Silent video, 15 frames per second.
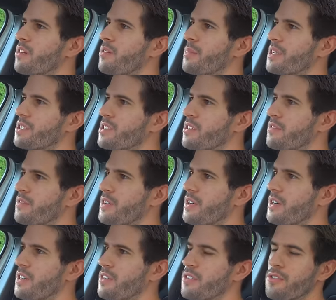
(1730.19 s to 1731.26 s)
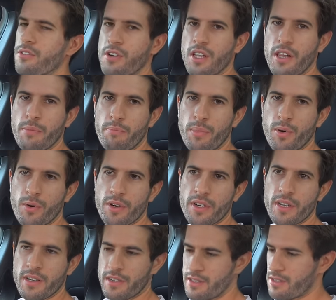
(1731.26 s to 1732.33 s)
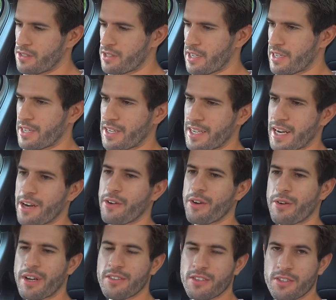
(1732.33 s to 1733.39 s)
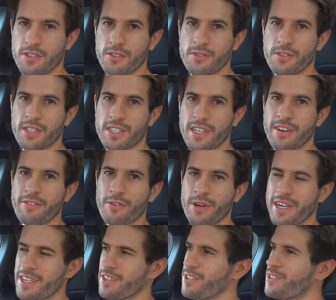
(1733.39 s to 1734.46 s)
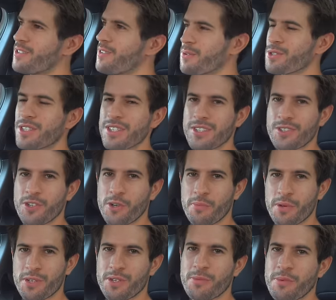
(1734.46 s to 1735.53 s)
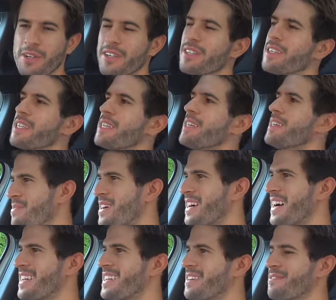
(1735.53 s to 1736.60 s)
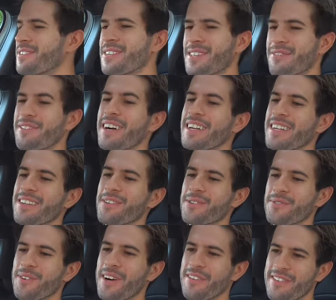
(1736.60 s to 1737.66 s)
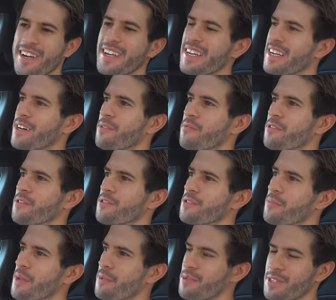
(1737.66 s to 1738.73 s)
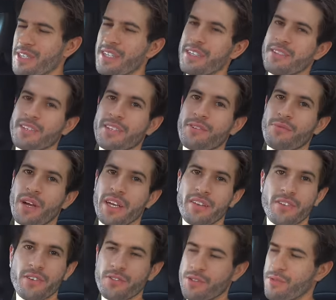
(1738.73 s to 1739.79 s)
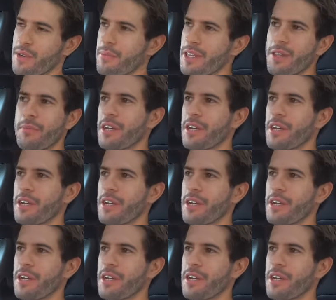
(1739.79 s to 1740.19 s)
got myself a little clipboard so I can carry around this to-do list everywhere I go, which is super, super nerdy, but I definitely find it useful. I find it helpful to be able to easily write notes when I'm at the